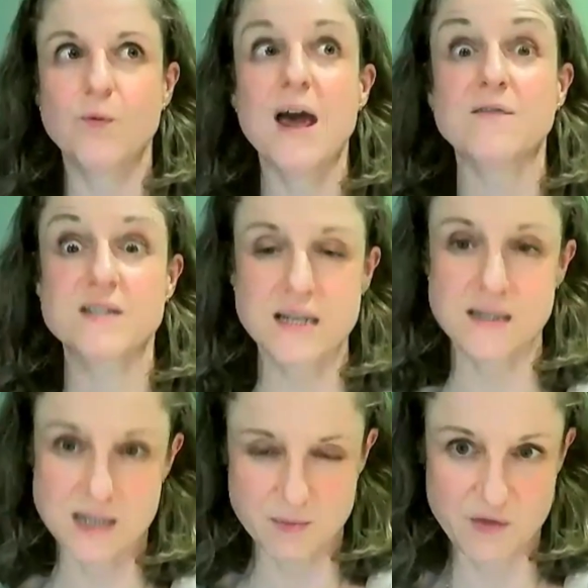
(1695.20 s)
we have
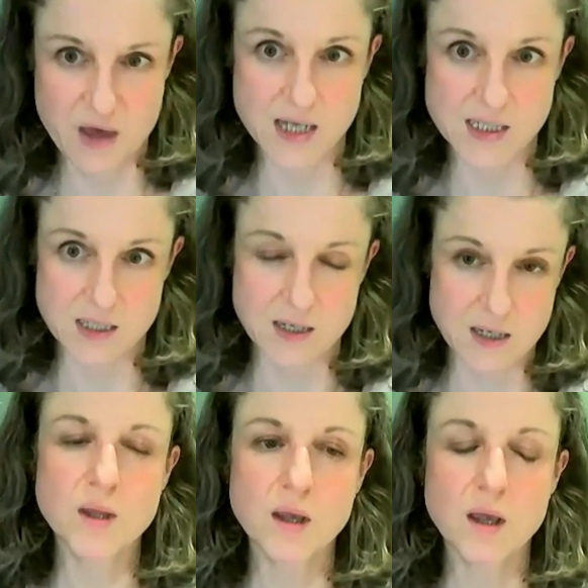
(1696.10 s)
seen some of that.
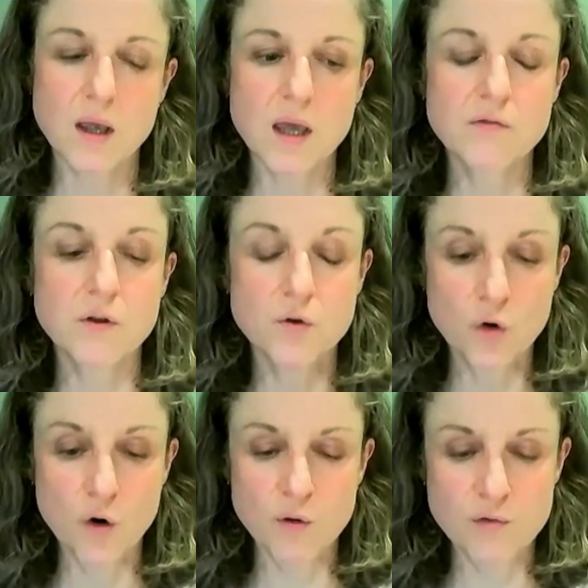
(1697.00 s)
In the
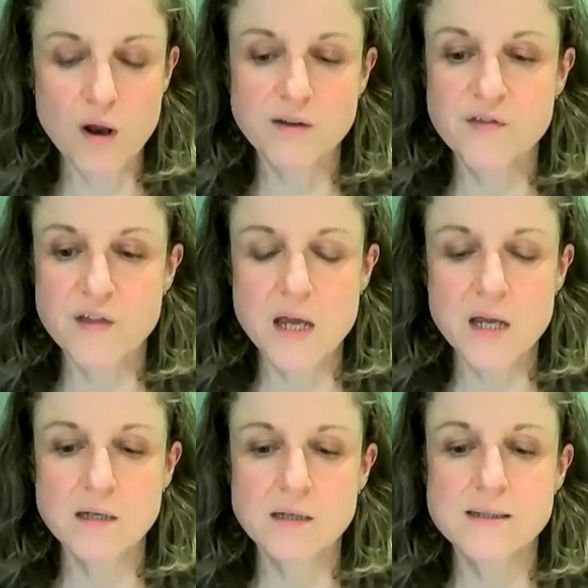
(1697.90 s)
normal run of
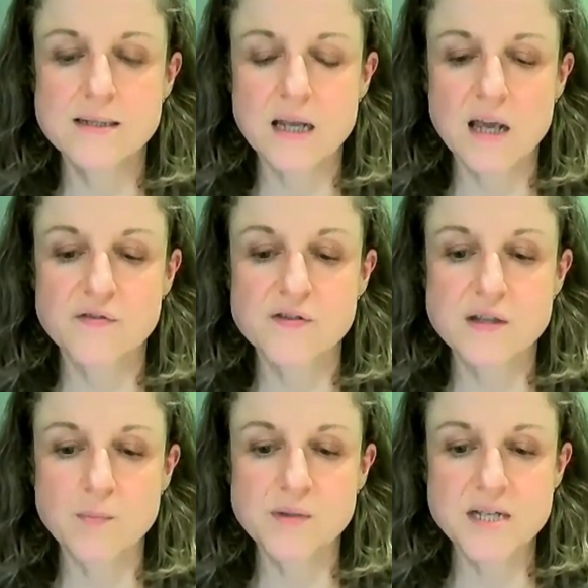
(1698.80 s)
things, if
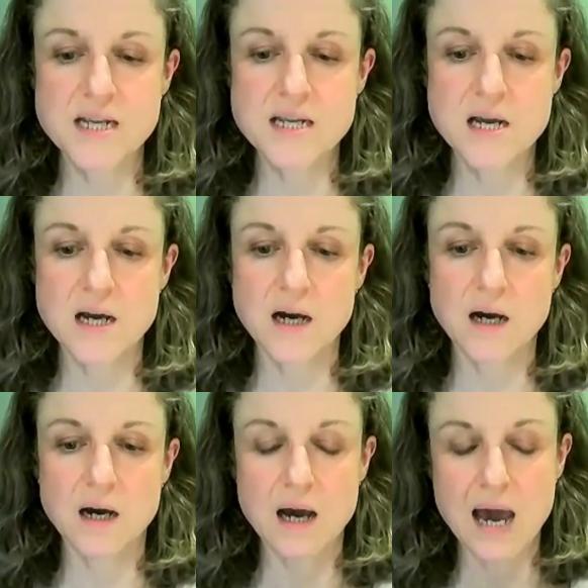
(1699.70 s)
somebody
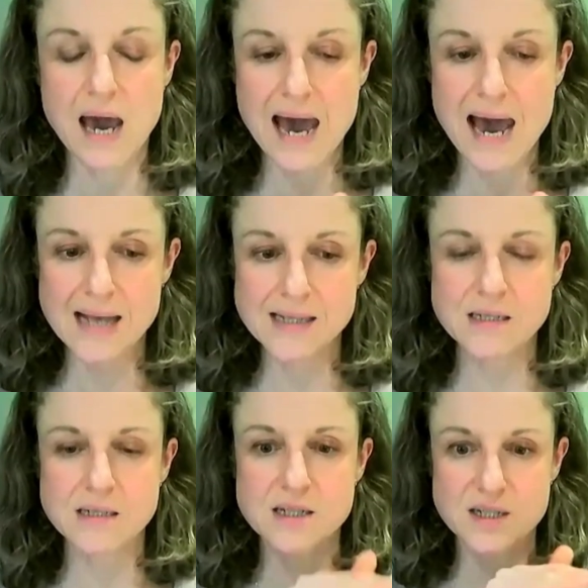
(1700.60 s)

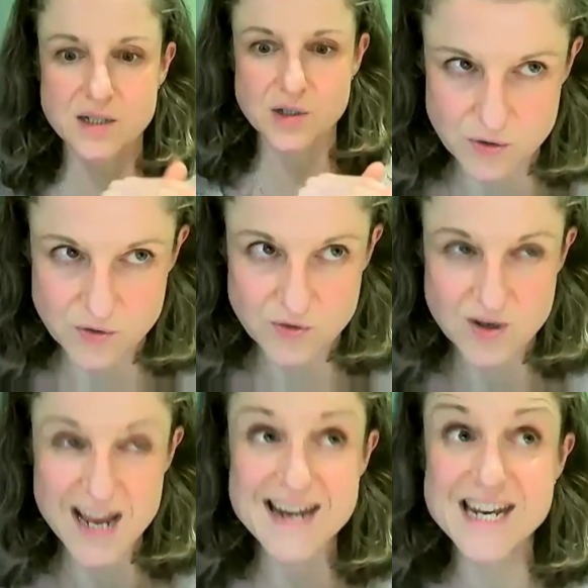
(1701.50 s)
hasn't
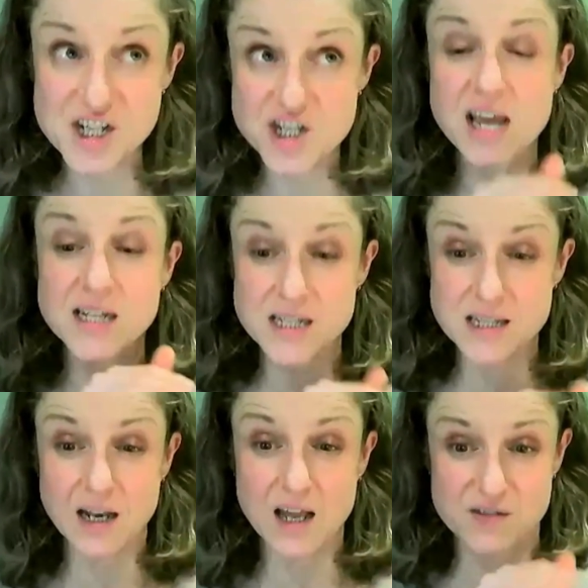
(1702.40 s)

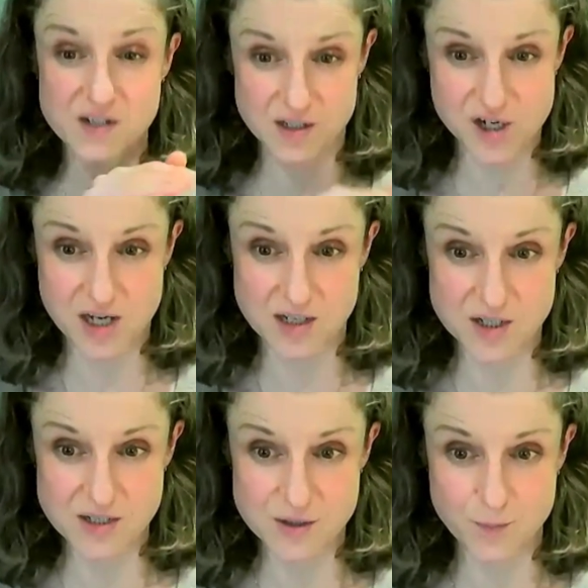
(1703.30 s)
initiated the lifestyle
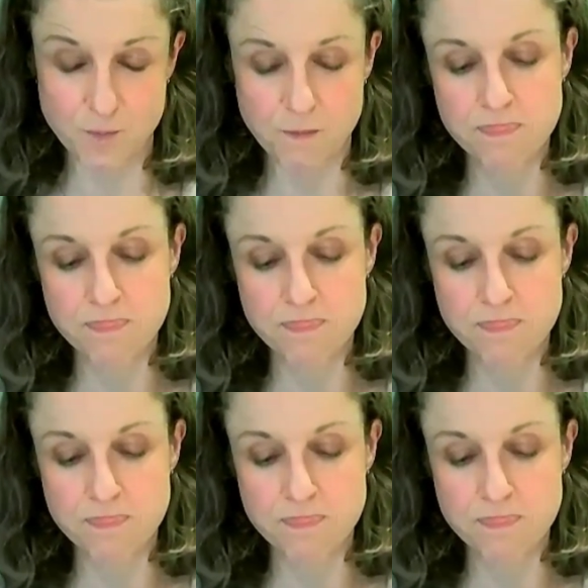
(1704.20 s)
changes